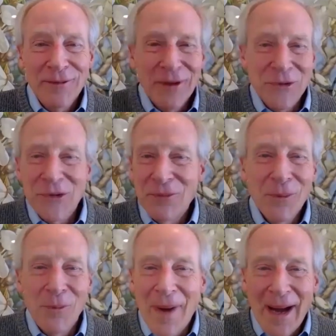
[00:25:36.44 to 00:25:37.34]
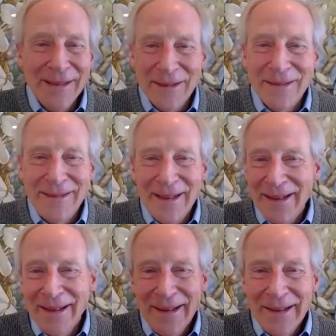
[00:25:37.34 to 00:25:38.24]
give a
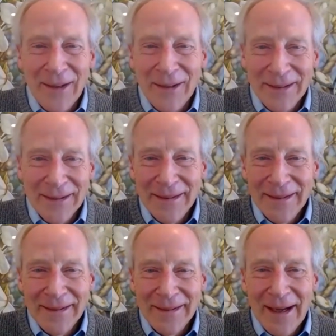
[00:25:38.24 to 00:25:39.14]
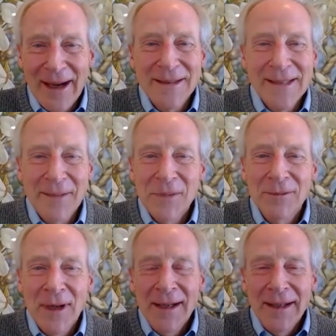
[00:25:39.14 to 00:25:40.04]
simple-minded concept
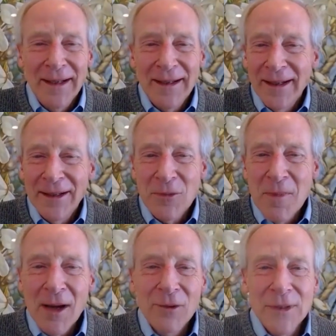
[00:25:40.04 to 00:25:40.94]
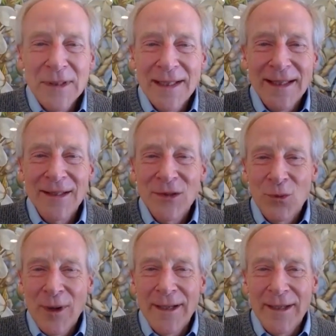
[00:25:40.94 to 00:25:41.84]
of a democracy is
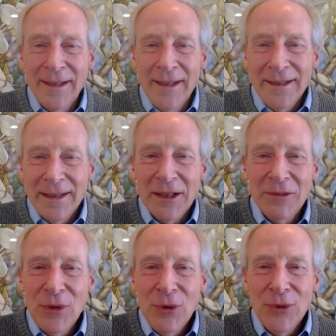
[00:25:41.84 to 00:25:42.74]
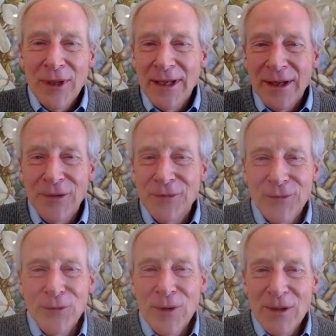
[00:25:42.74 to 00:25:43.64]
where a community of
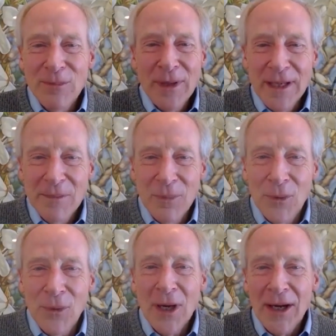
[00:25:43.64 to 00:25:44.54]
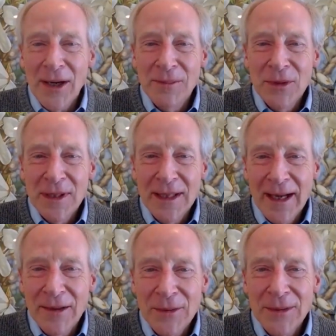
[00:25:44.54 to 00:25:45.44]
free people come
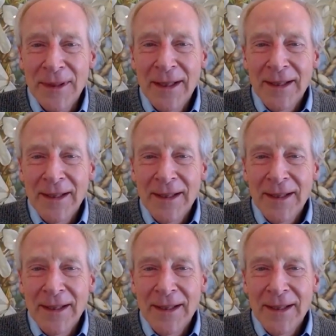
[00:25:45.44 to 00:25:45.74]
together